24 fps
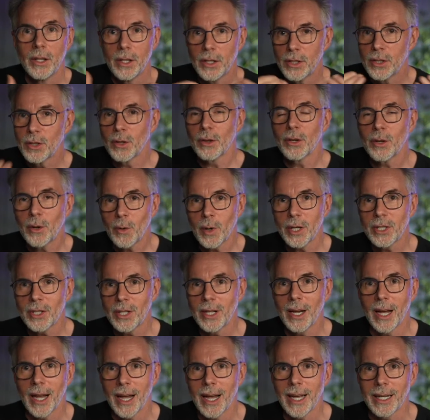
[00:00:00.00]
So the question
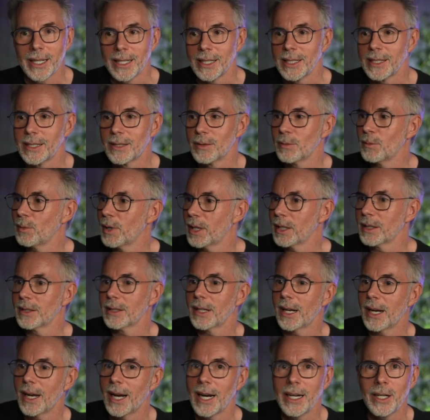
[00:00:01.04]
I add is, well,
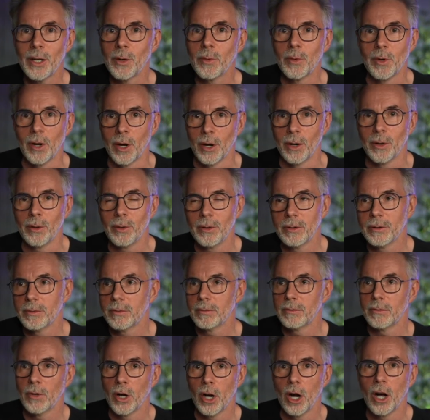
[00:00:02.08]
I don't know
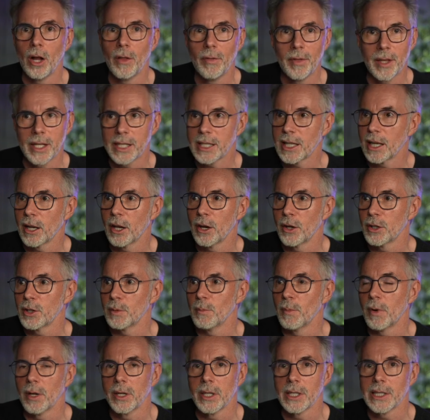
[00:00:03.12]
on this large
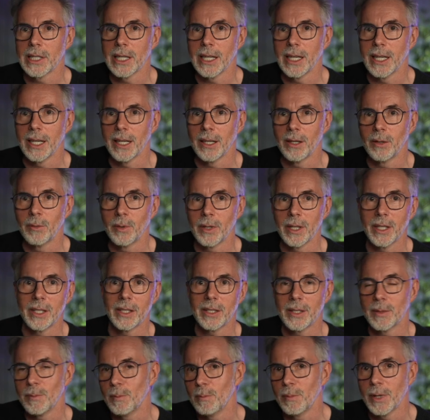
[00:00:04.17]
monitor here with
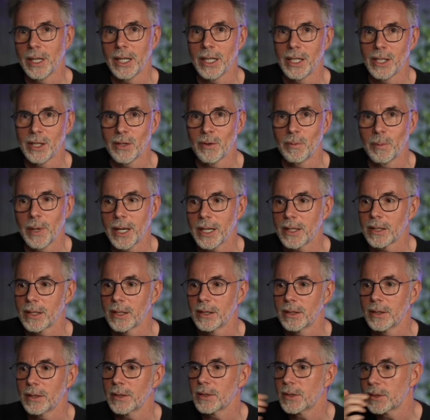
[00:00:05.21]
its millions of
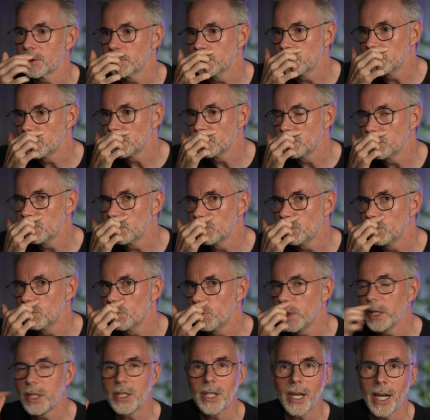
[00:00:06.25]
pixels,
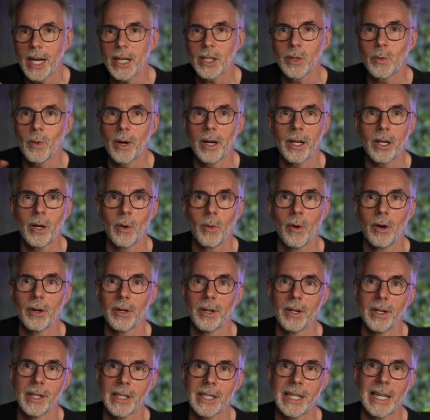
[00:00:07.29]
which XY
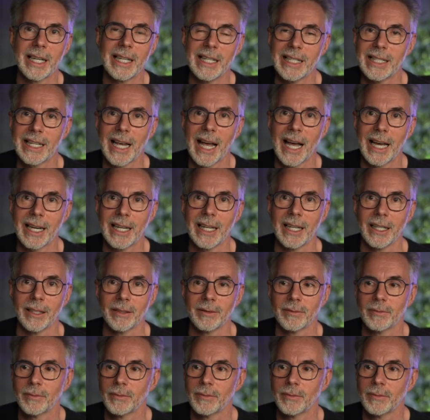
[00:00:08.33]
coordinates I need to add in.